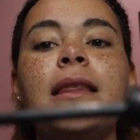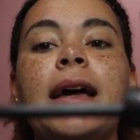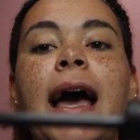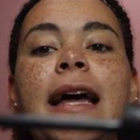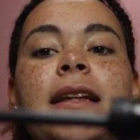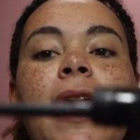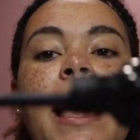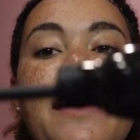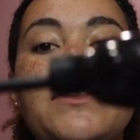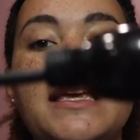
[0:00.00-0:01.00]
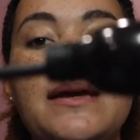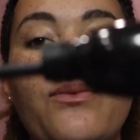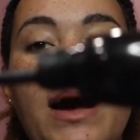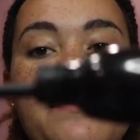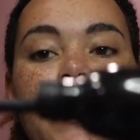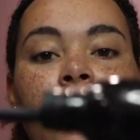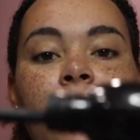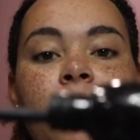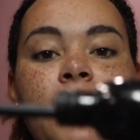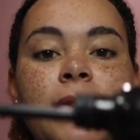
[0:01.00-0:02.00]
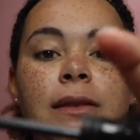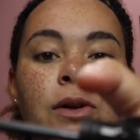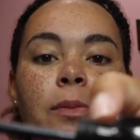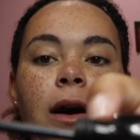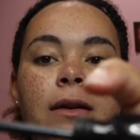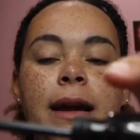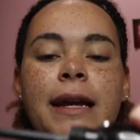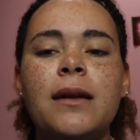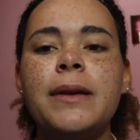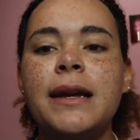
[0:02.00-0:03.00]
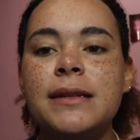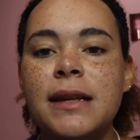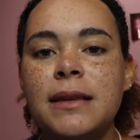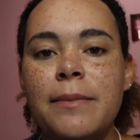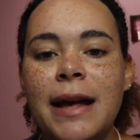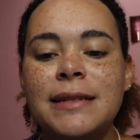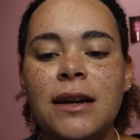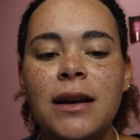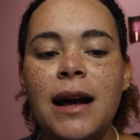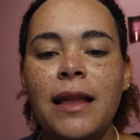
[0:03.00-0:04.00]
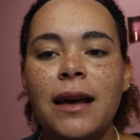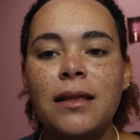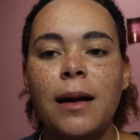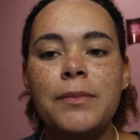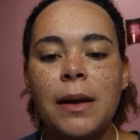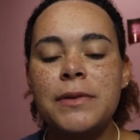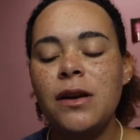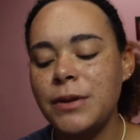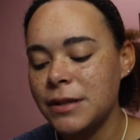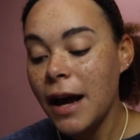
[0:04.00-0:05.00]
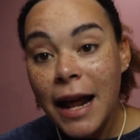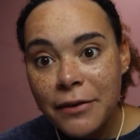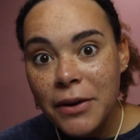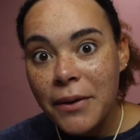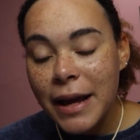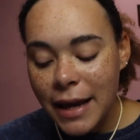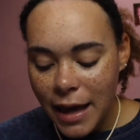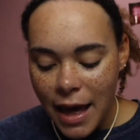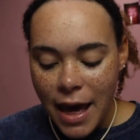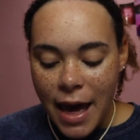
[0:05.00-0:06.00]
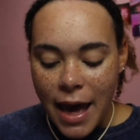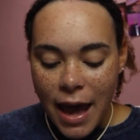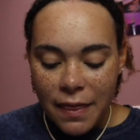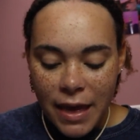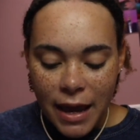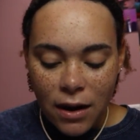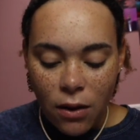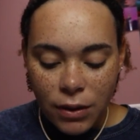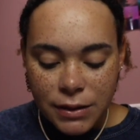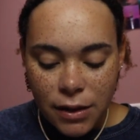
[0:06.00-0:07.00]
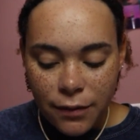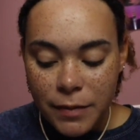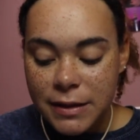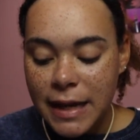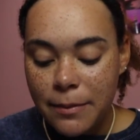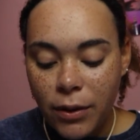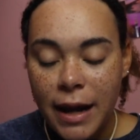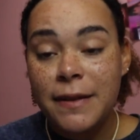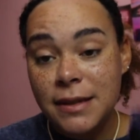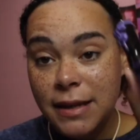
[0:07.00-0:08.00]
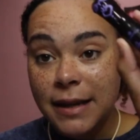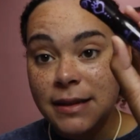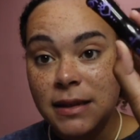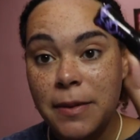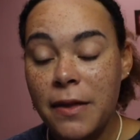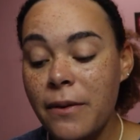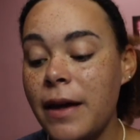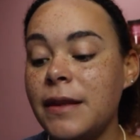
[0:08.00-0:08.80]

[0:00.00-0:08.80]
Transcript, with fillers: Like I have to keep wiping off like the little part right here because like the mascara kind of like clumps up to it, which is kind of annoying. And then also from the same brand, this is Essence, by the way.